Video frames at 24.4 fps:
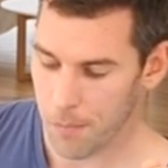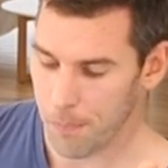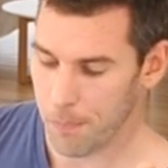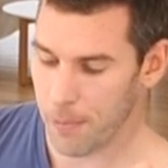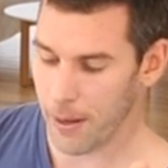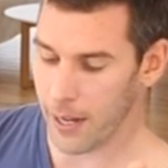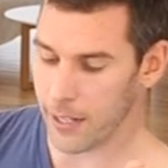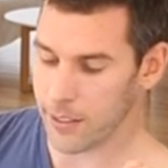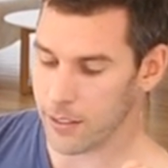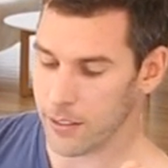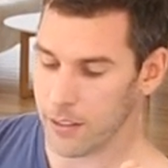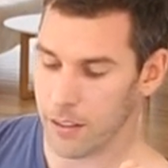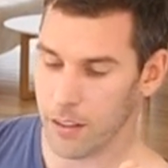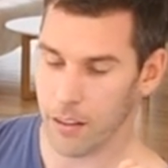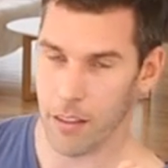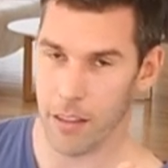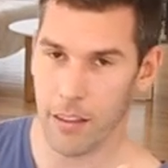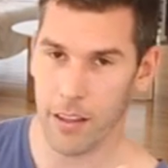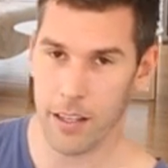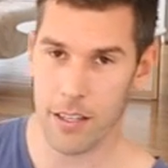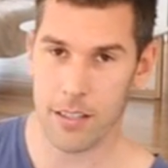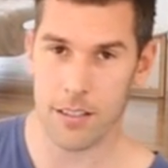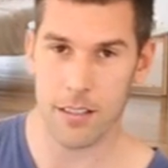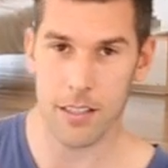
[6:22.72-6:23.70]
But
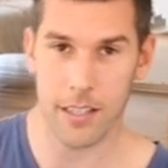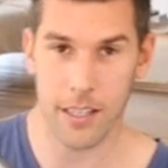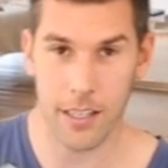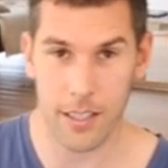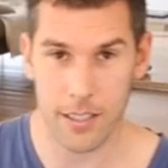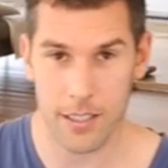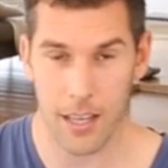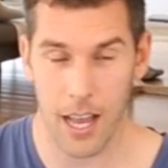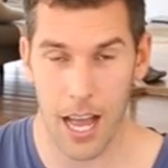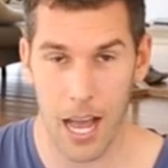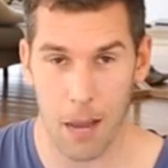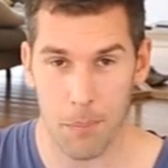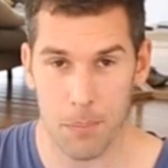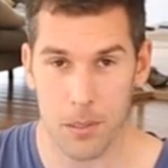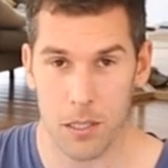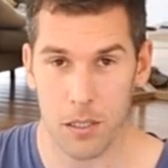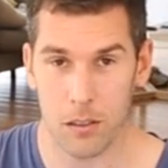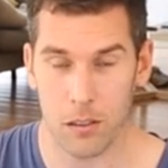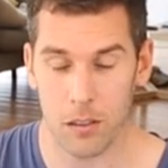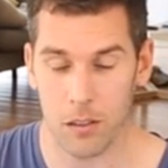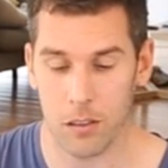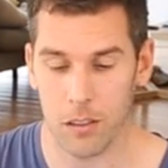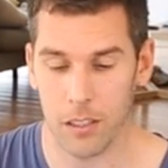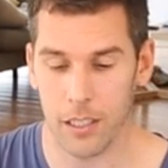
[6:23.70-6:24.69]
this is
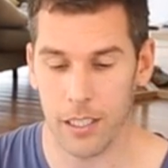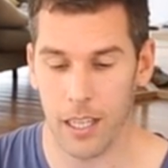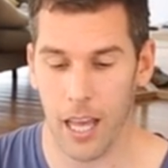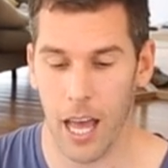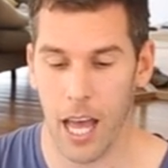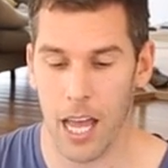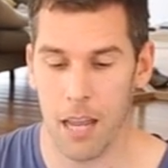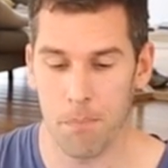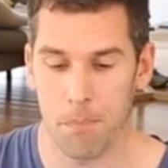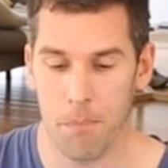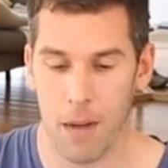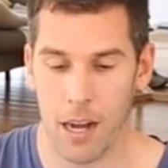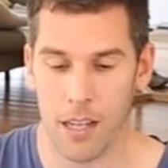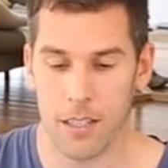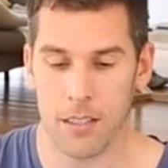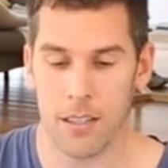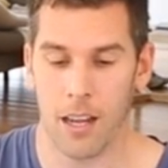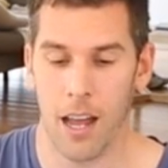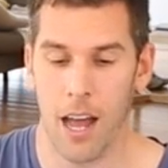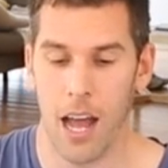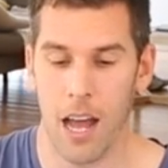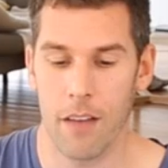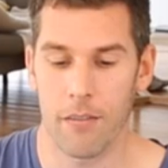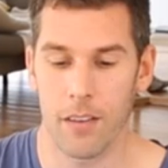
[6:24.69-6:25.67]
absolutely a
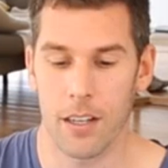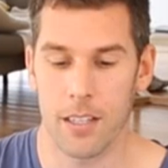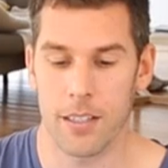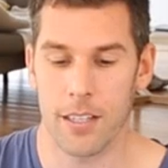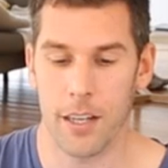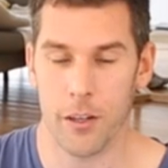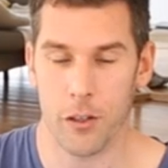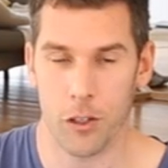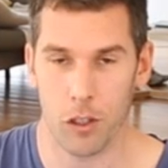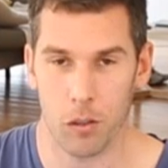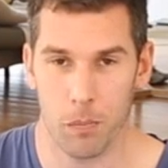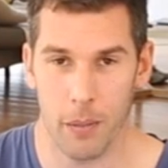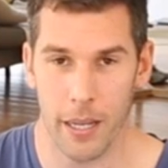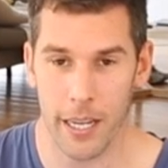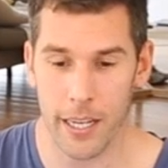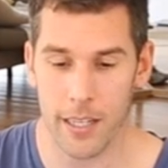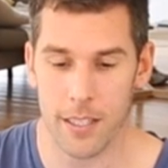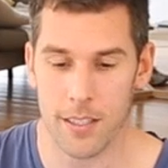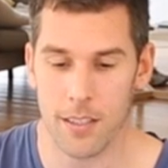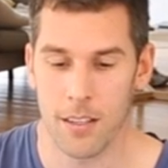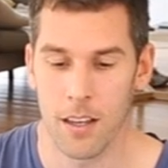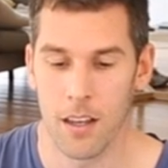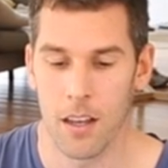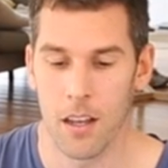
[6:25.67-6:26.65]
must-have essential
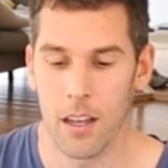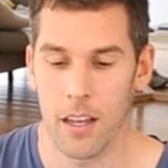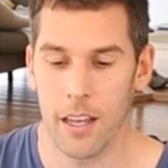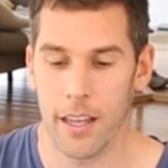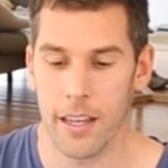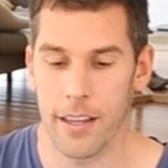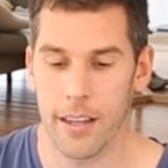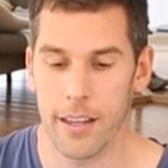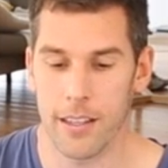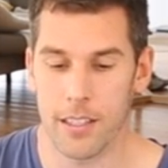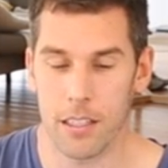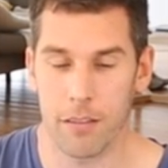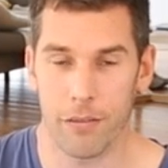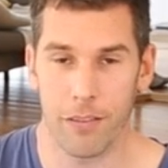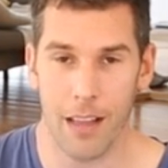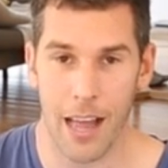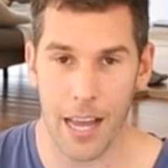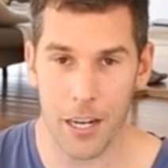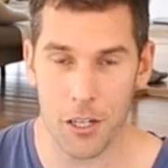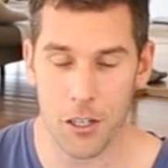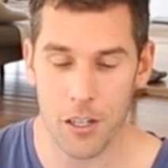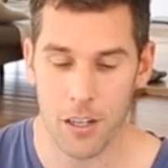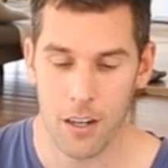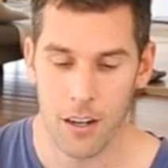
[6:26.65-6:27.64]
piece, is a
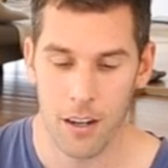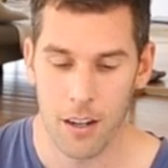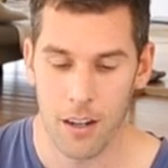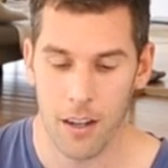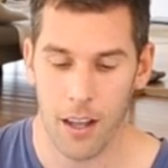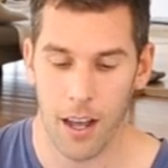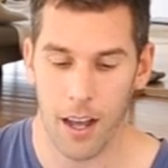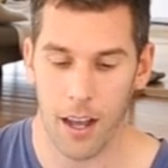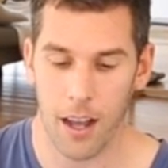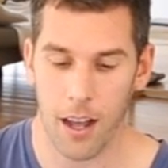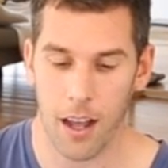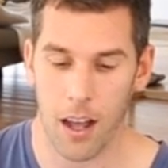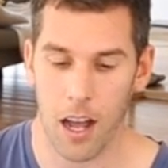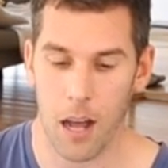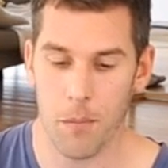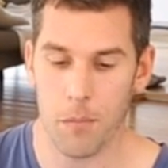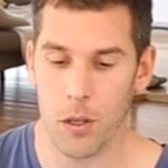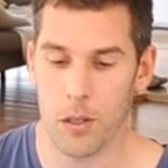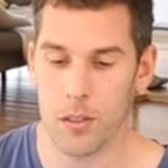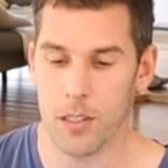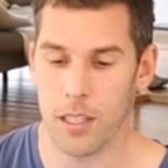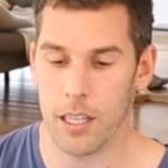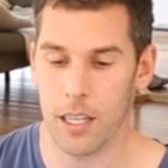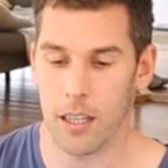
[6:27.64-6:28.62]
flash. I'm
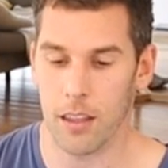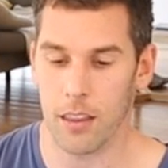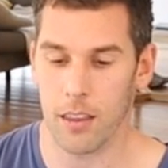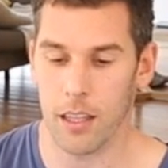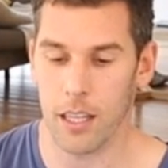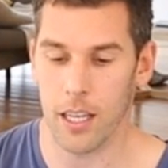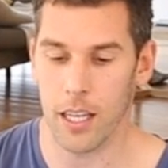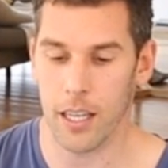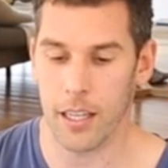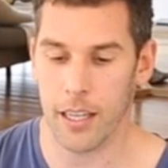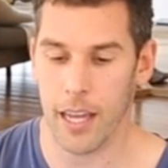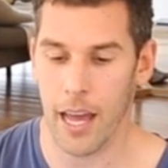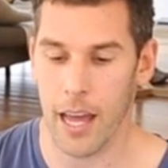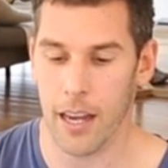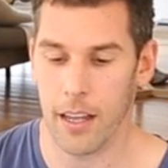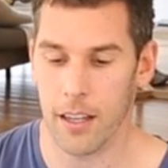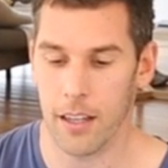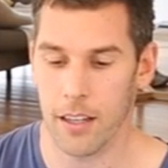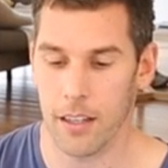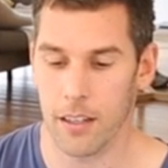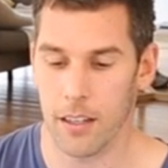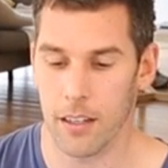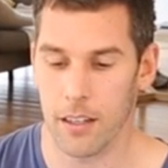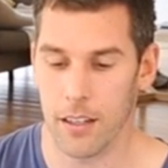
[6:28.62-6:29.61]
using the
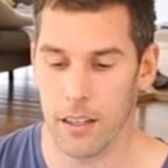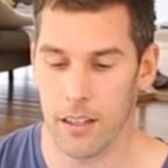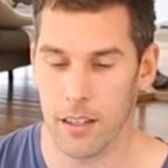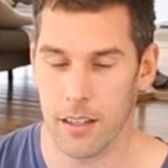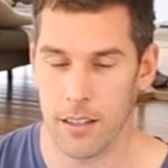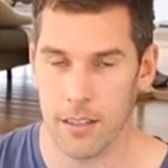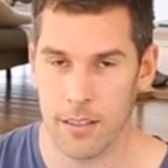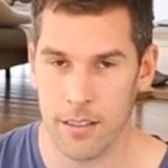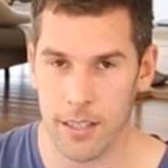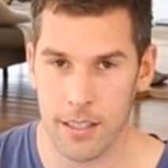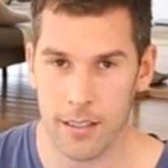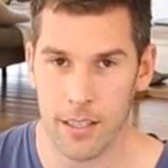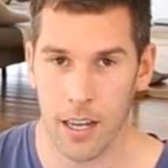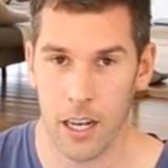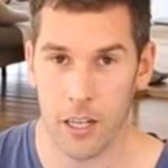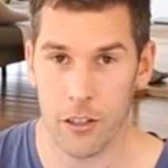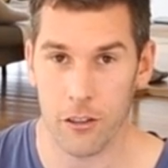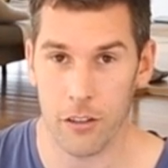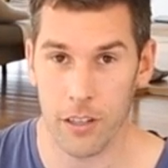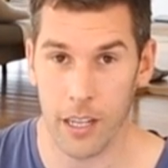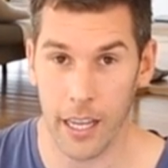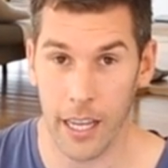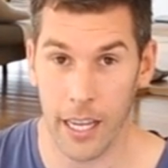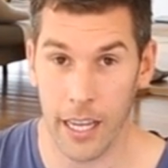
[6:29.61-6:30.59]
Canon
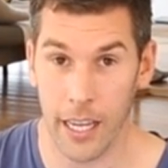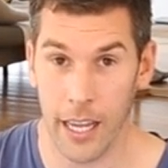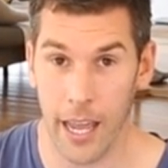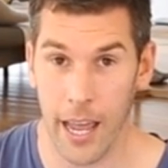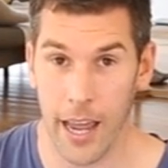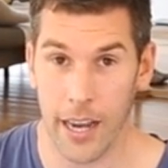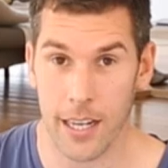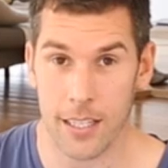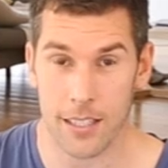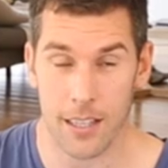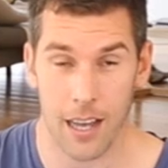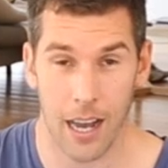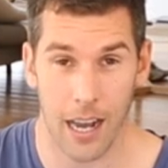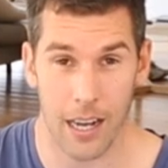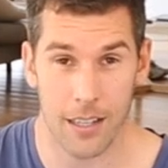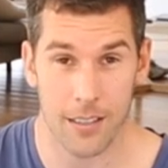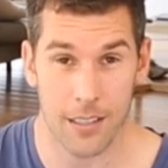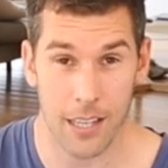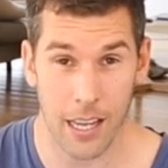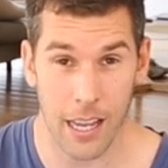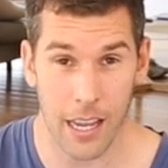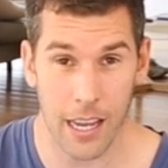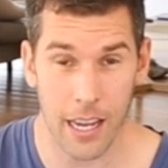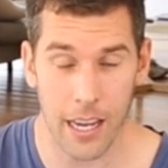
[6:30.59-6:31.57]
600EX
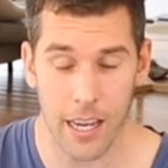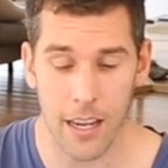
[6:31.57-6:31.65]
RT.